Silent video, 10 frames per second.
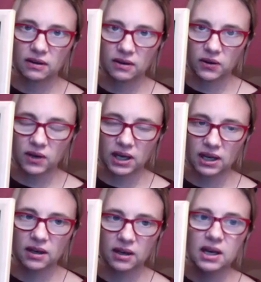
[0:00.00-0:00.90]
Okay.
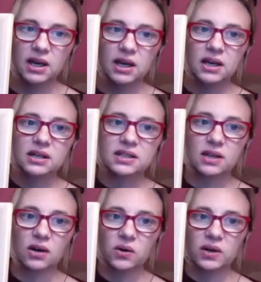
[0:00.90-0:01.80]

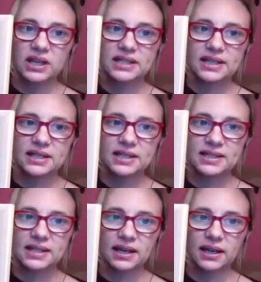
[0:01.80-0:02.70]
So he's going to
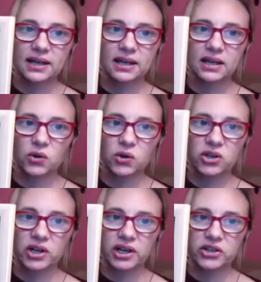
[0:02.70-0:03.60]
say, in order
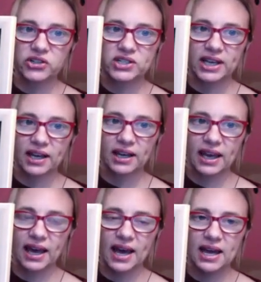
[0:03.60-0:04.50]
to understand
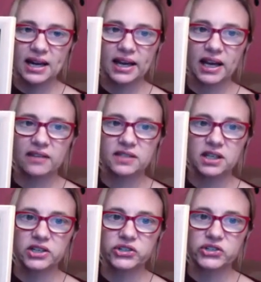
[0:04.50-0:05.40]
cat, I have to
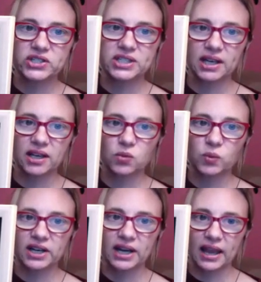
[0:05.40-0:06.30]
understand what
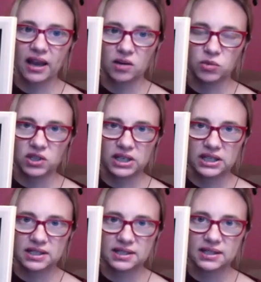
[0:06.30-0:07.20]
an animal
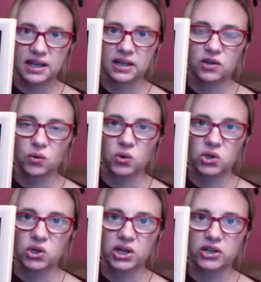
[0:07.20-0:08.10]
is. And in
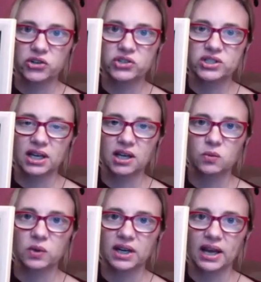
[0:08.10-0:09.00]
order to understand
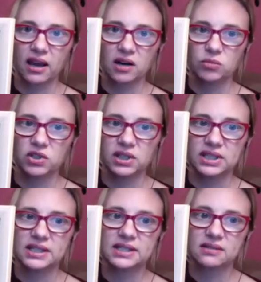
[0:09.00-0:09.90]
what an animal
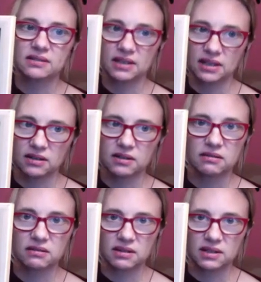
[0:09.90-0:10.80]
is in
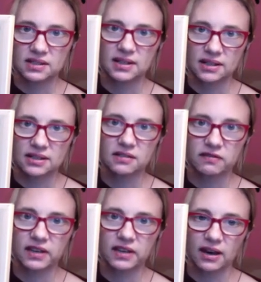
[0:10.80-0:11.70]
the sense of
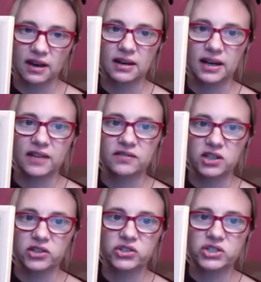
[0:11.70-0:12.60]
cat, I have to
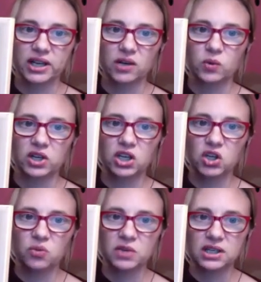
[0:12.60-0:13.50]
understand what a
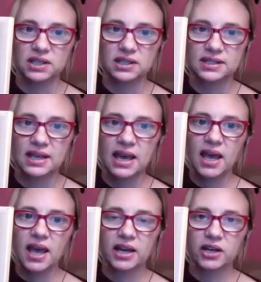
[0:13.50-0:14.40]
human is.
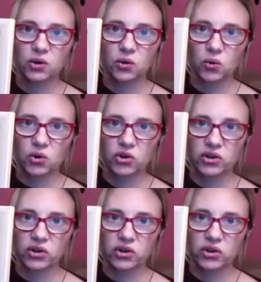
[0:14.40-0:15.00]
And in order to